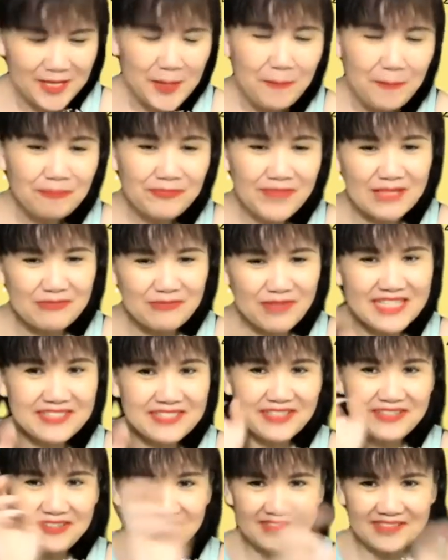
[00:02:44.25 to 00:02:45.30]
That's why I said
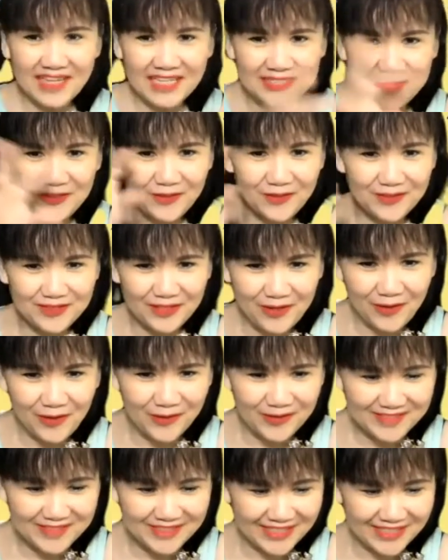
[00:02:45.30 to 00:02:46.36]
you touch all the
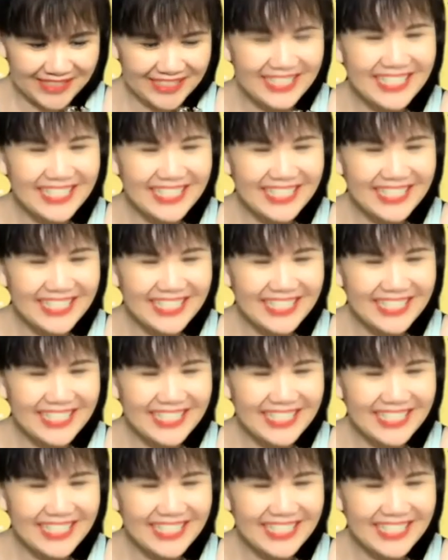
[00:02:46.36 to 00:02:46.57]
corner.